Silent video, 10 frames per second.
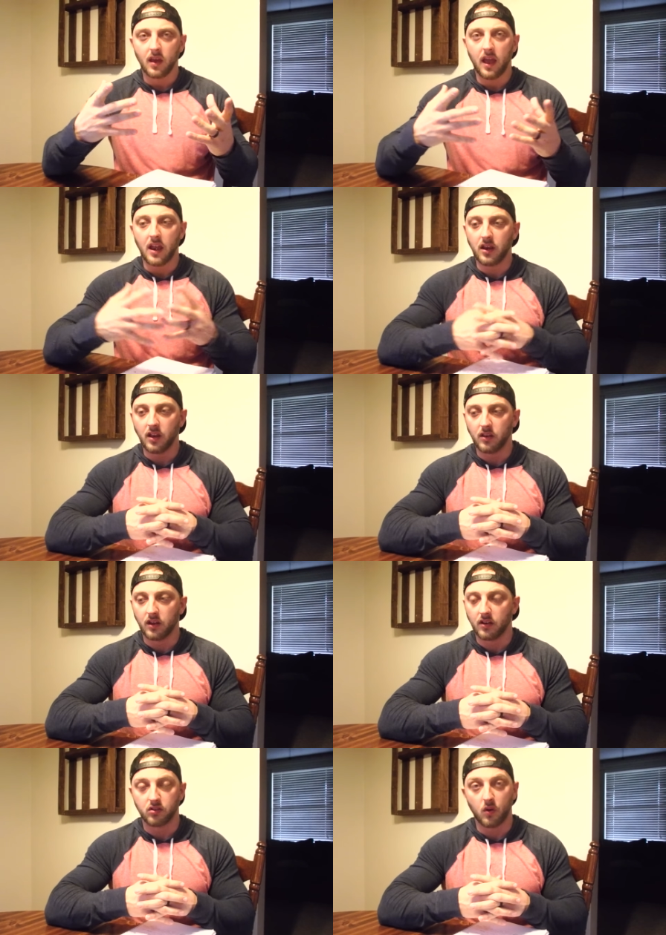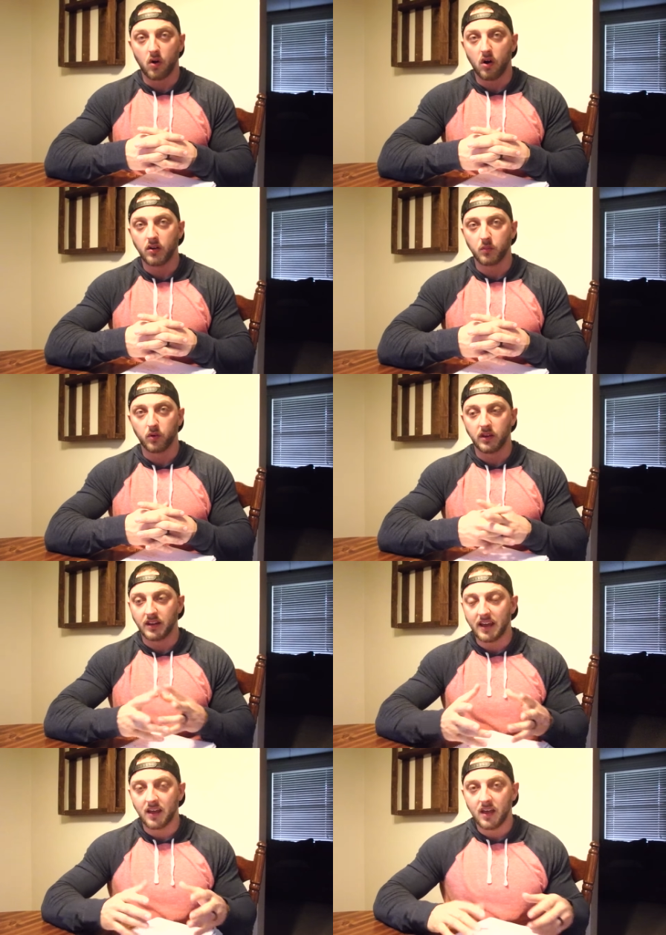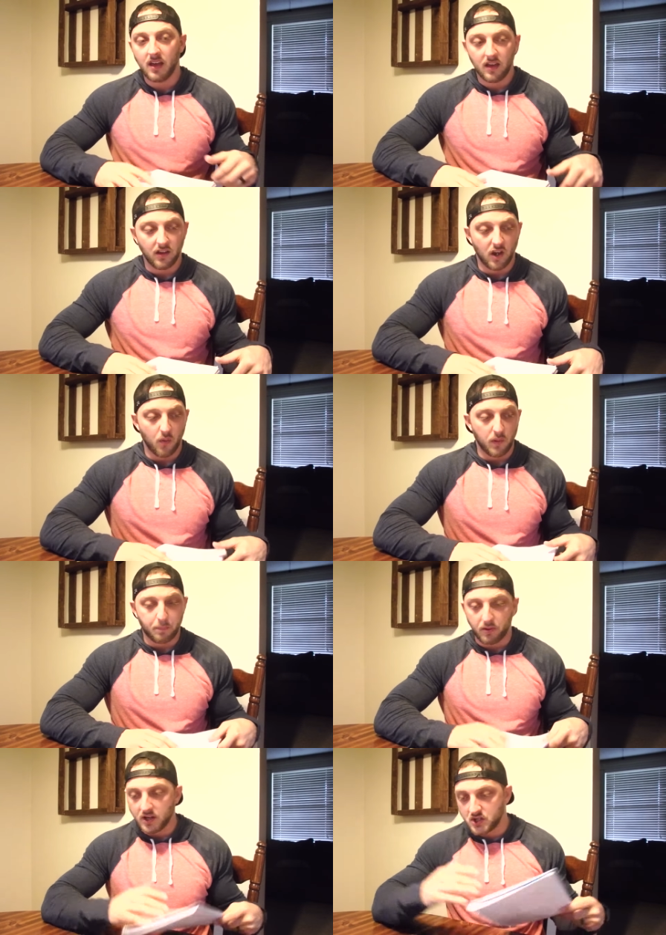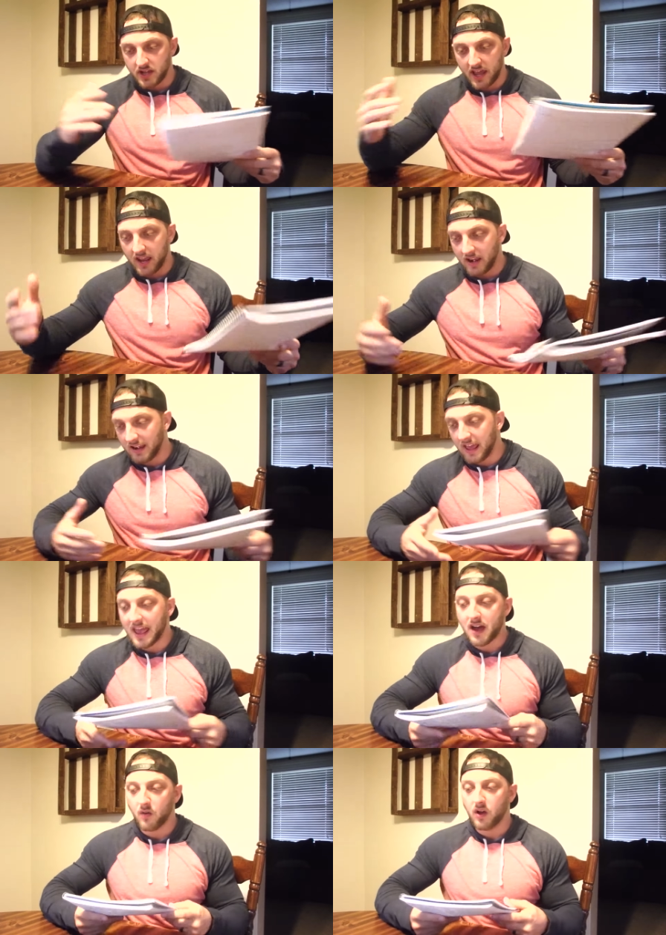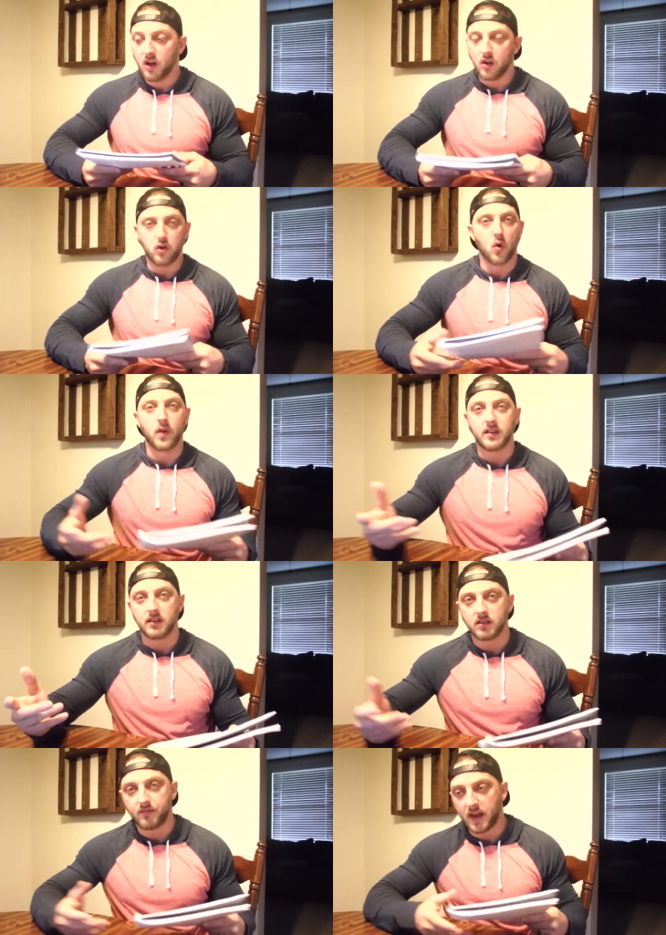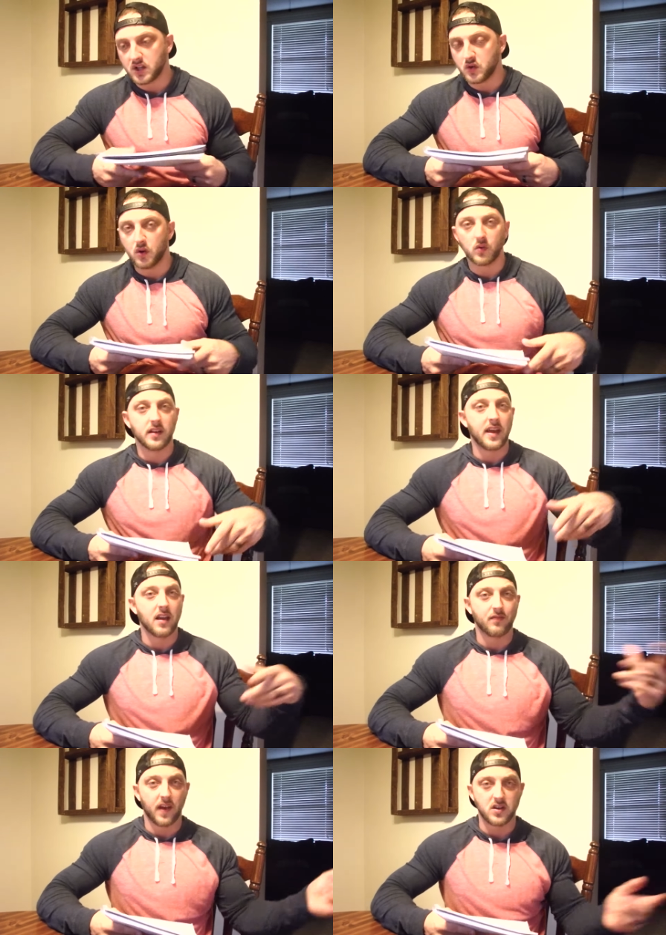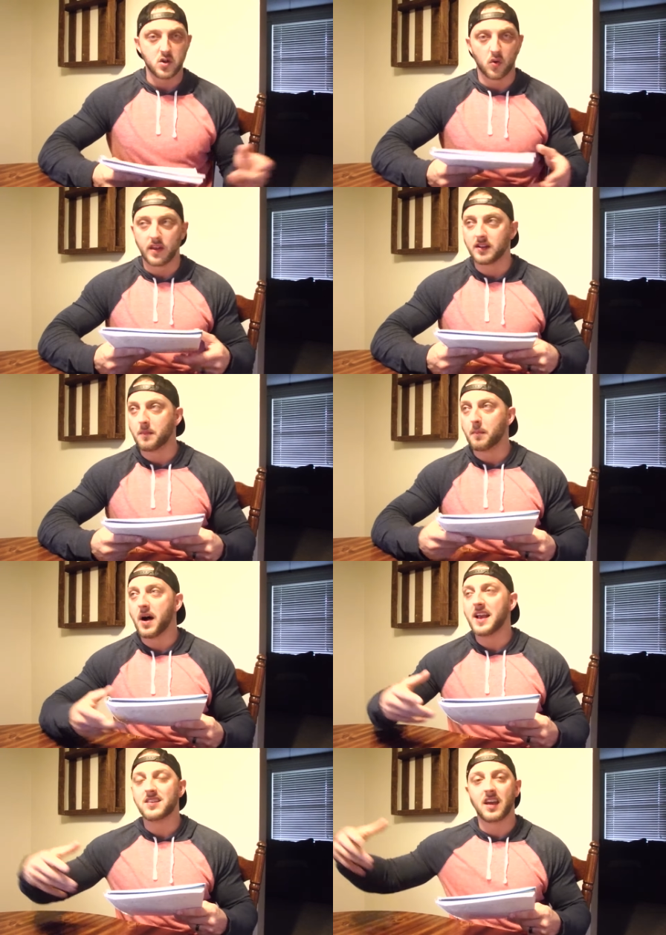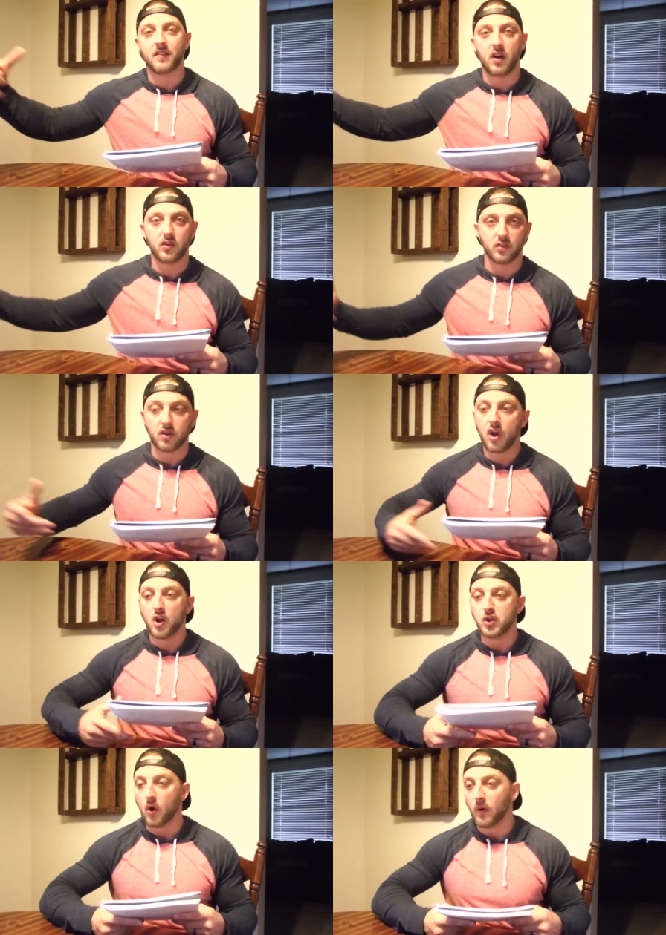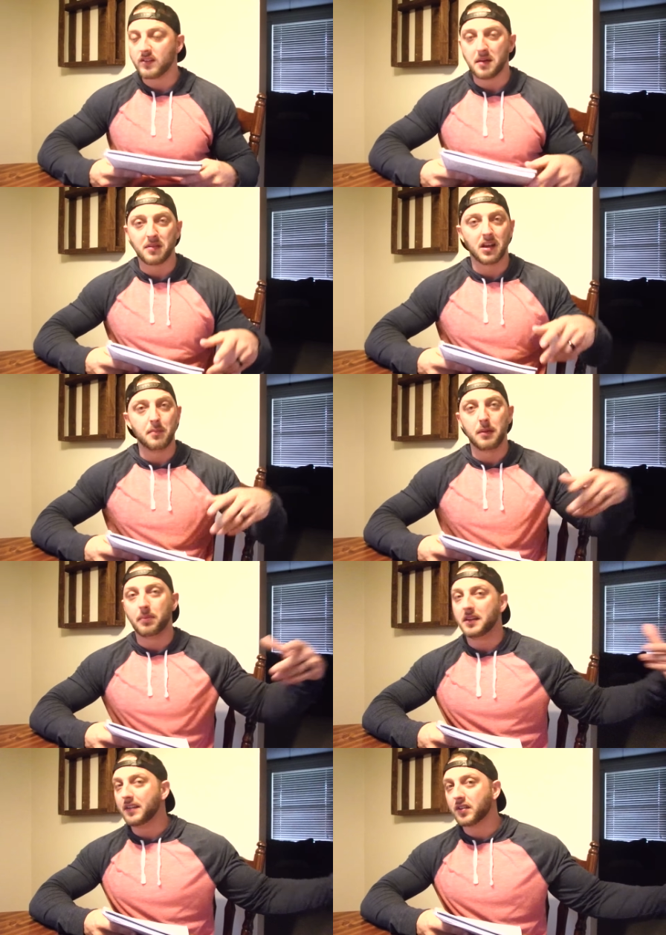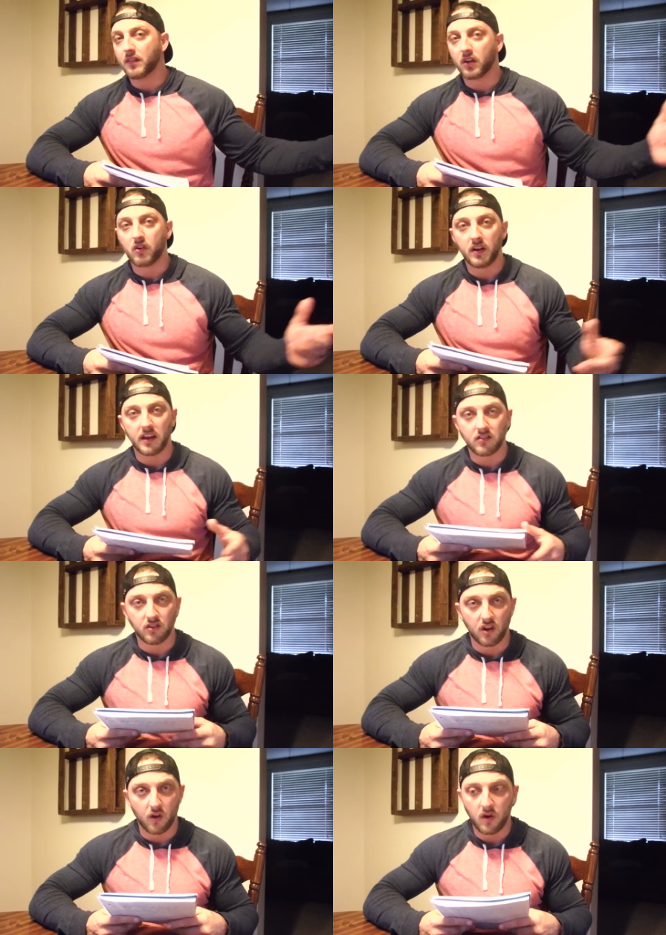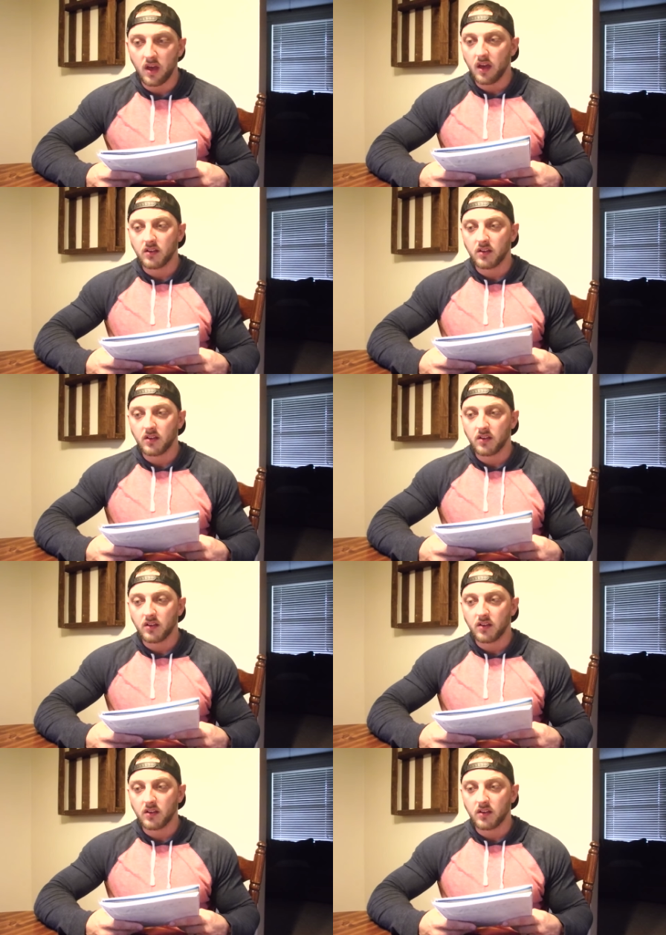And it's so hard to really let, you know, we preach day in and day out, don't let this affect you, don't let that affect you, don't let the mindset of others, don't accept the limiting beliefs of the critics, you know.